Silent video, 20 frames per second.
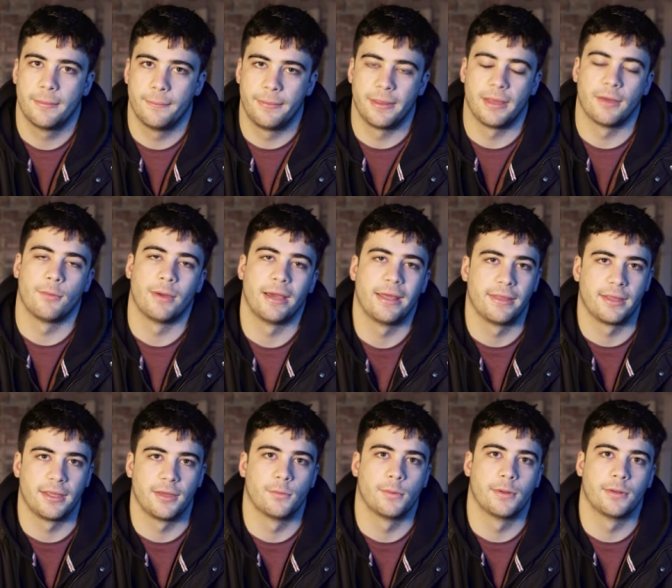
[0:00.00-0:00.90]
be aware
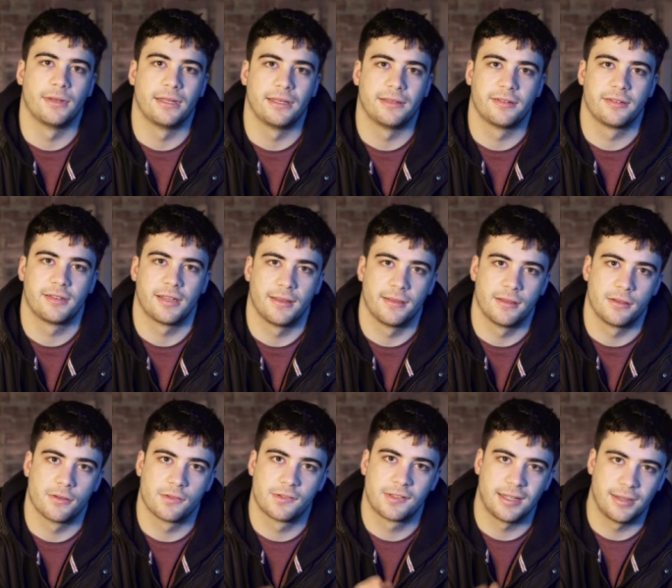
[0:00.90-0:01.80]
that you will need to turn
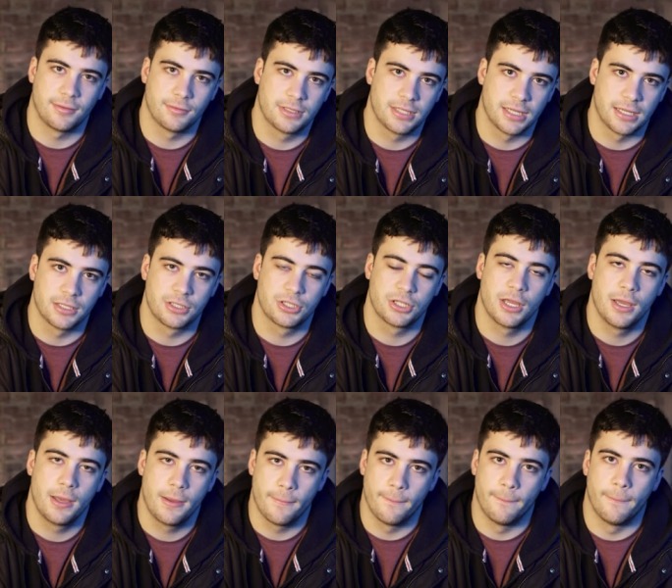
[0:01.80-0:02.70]
your sound touch
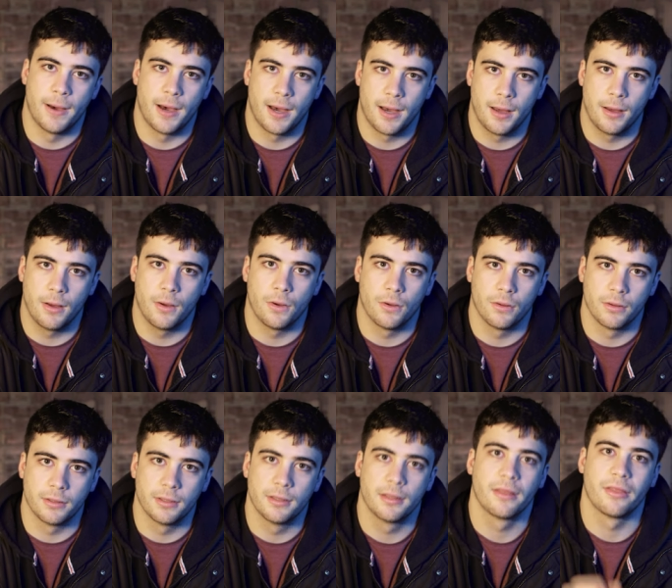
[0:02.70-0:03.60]
bar
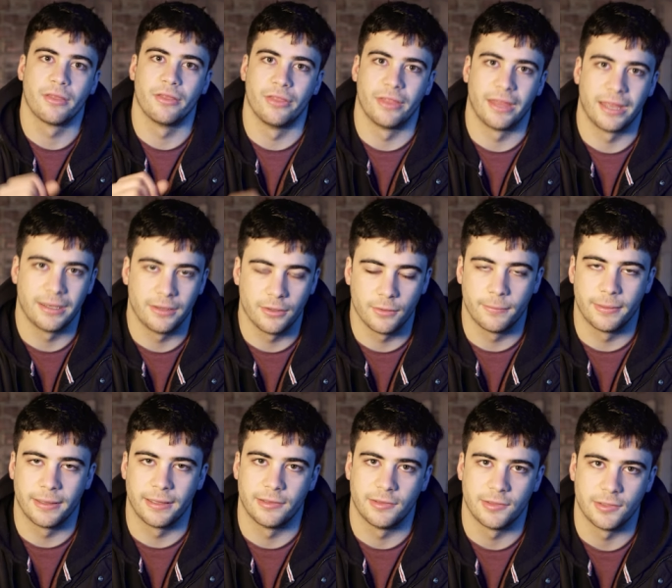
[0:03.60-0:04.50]
on, then your
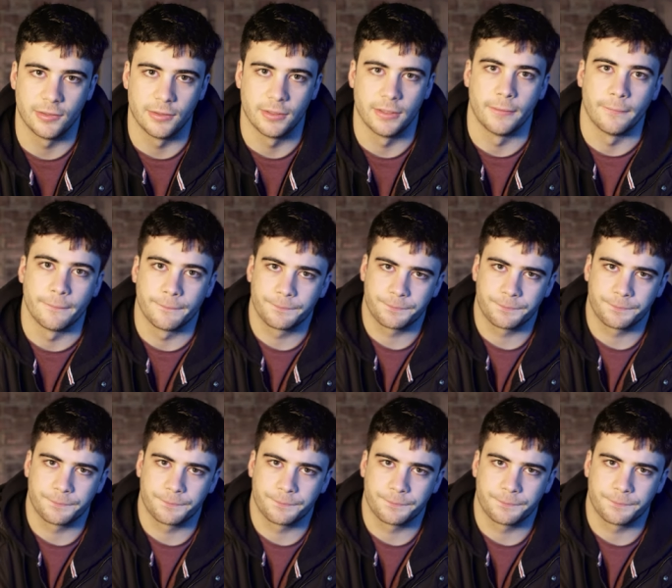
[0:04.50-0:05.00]
bass unit.